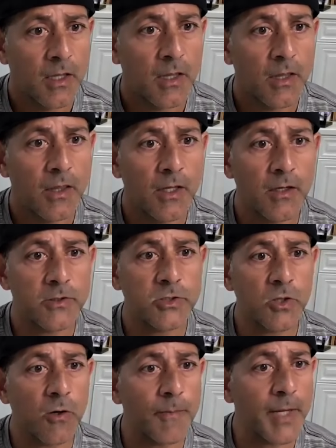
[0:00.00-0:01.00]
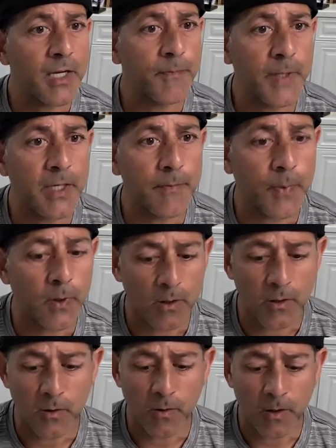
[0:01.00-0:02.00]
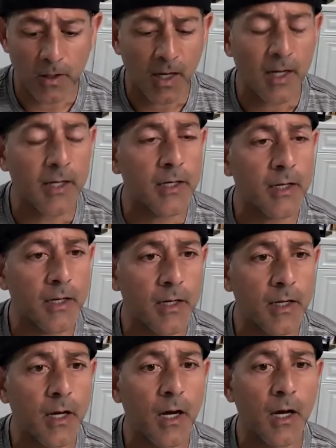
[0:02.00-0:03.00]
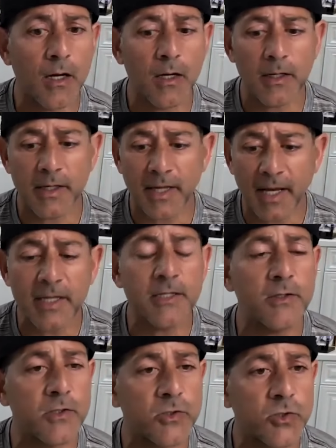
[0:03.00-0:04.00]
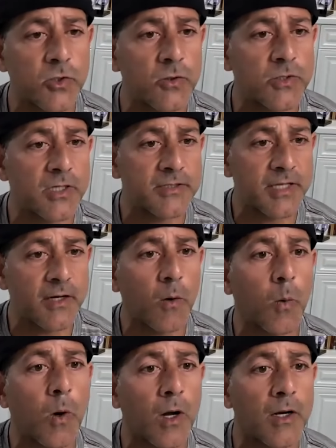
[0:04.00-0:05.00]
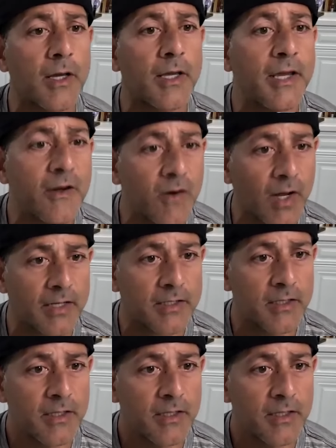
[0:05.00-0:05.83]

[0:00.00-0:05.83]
There's so many people who are not getting to the truth because they don't want to hear it.